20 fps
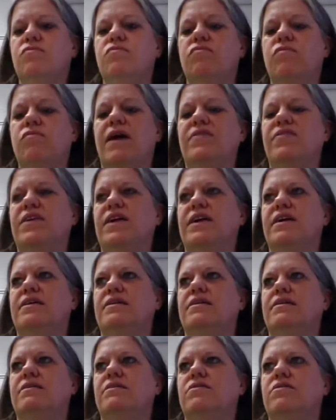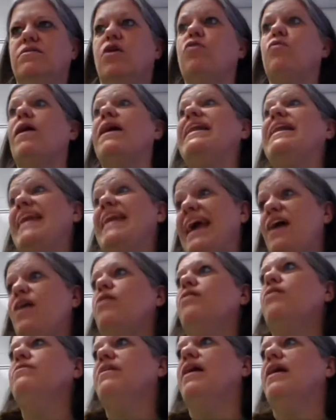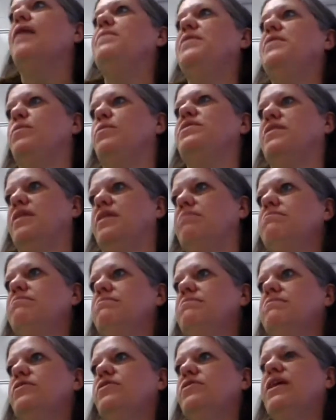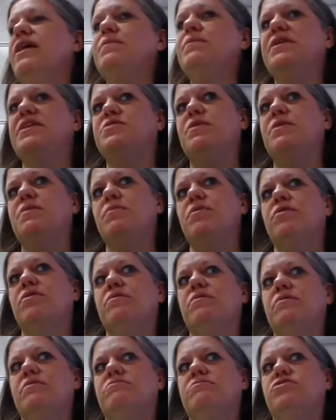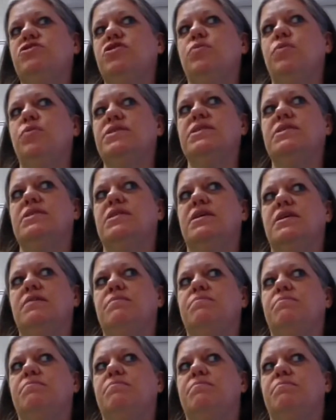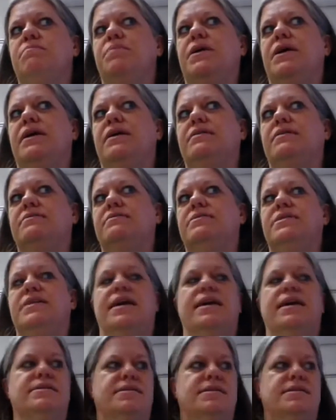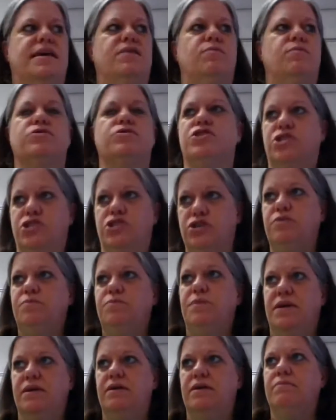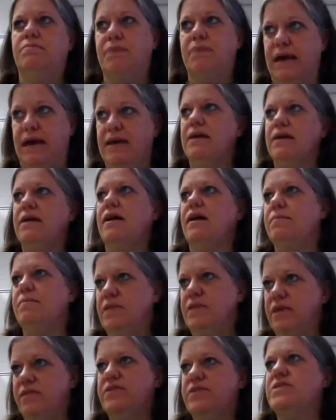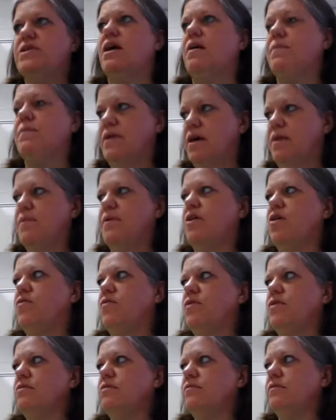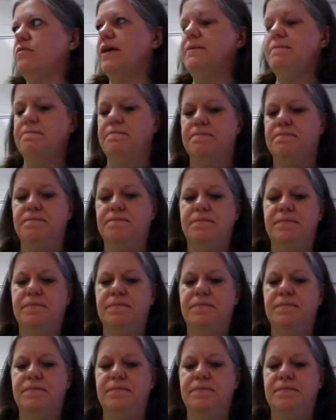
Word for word: right then or right now not be with him. Okay, because remember she went to sleep but today is the day where she should be packing up, leaving Tom, and coming over, right?